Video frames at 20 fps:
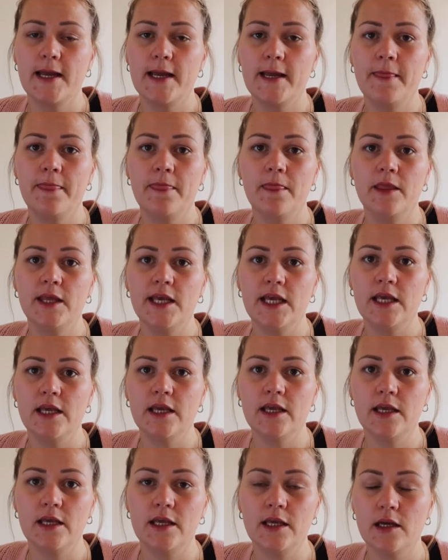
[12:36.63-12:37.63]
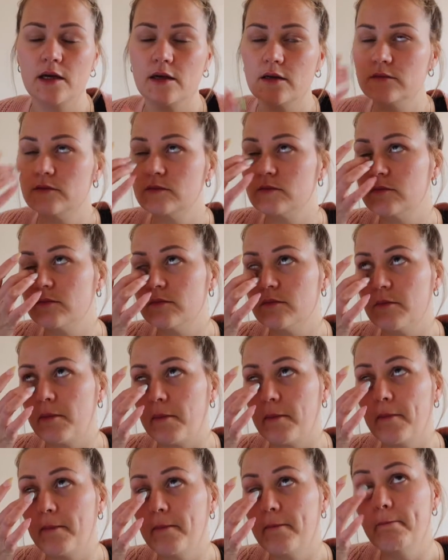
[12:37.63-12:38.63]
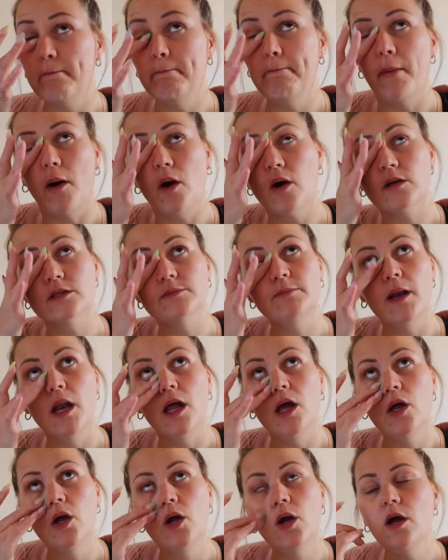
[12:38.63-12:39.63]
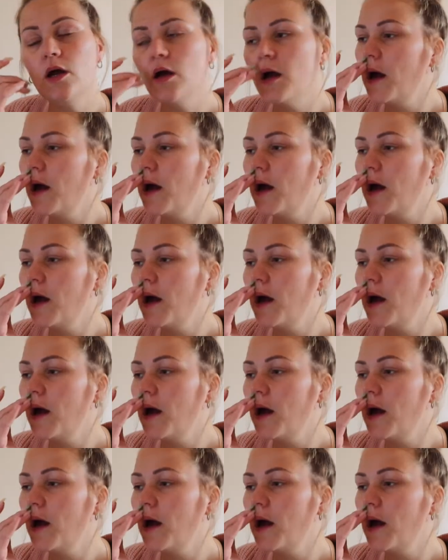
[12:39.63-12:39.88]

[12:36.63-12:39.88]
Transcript: in the box below